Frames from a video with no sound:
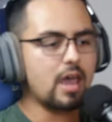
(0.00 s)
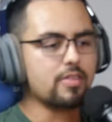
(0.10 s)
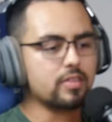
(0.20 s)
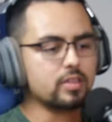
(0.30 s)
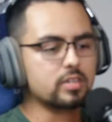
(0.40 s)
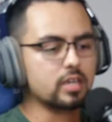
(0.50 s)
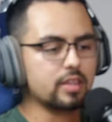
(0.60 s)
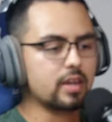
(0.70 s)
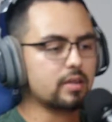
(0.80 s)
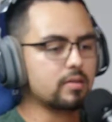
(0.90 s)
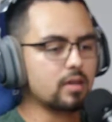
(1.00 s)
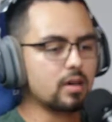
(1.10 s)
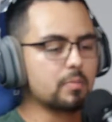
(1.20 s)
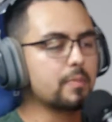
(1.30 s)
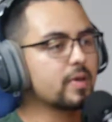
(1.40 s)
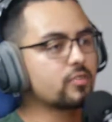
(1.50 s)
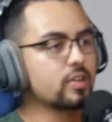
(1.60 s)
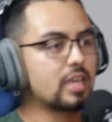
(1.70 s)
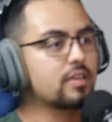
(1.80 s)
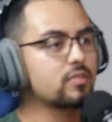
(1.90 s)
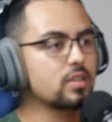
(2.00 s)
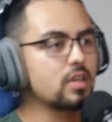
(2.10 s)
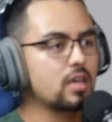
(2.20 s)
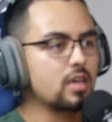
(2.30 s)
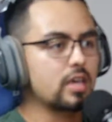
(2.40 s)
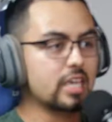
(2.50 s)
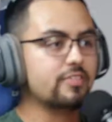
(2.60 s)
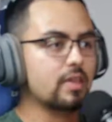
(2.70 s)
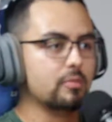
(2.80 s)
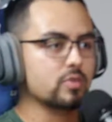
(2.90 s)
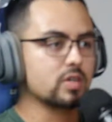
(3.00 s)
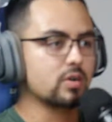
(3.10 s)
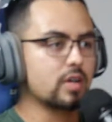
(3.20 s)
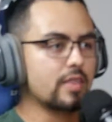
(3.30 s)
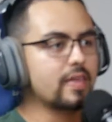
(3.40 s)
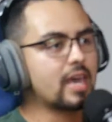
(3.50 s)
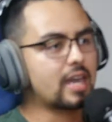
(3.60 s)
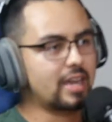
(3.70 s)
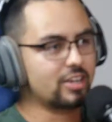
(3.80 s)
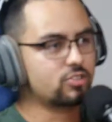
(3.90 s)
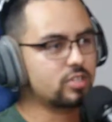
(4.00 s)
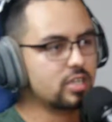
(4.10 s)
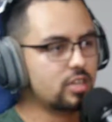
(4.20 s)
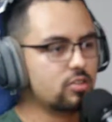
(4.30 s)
And then my best friend David, his family was going, and they had an extra ticket.